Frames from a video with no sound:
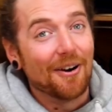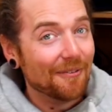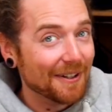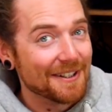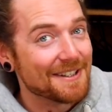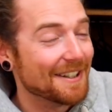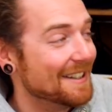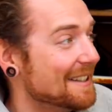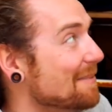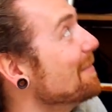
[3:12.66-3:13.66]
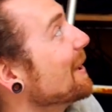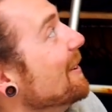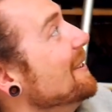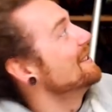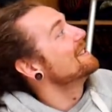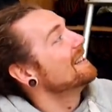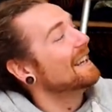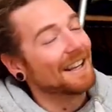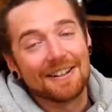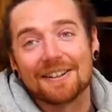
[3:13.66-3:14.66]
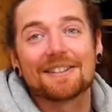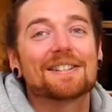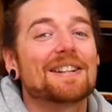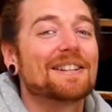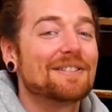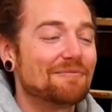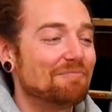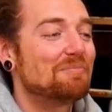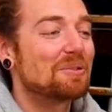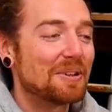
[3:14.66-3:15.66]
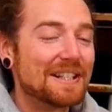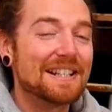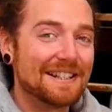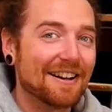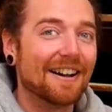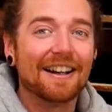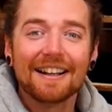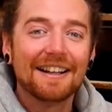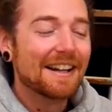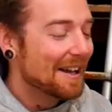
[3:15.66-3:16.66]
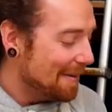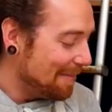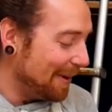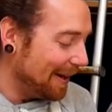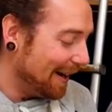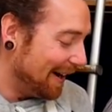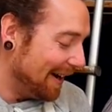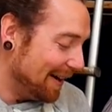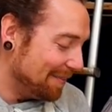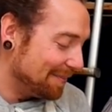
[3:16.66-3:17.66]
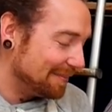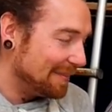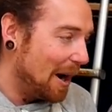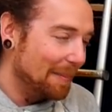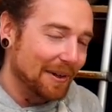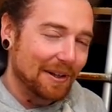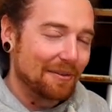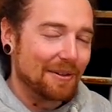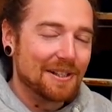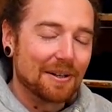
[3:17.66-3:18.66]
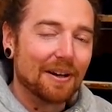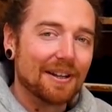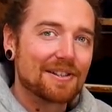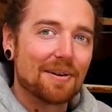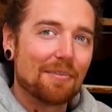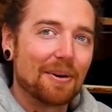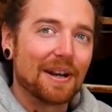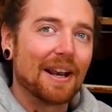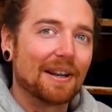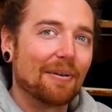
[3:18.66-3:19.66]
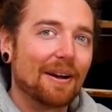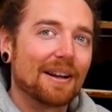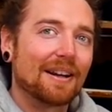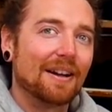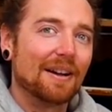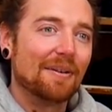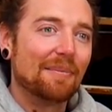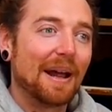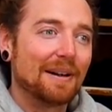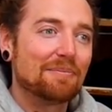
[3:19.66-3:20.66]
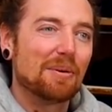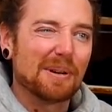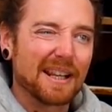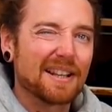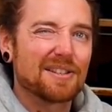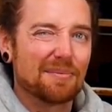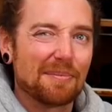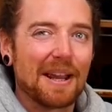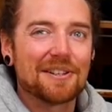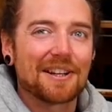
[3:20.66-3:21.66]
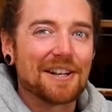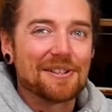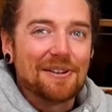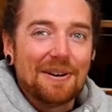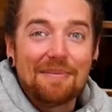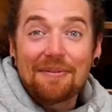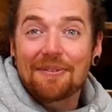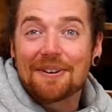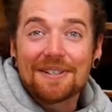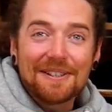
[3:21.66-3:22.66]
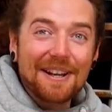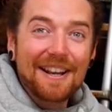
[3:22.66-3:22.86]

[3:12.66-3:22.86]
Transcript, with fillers: obvious that I didn't because it looks pretty dire. But I'm gonna redo it at some point anyway, and probably get some education on it before I do.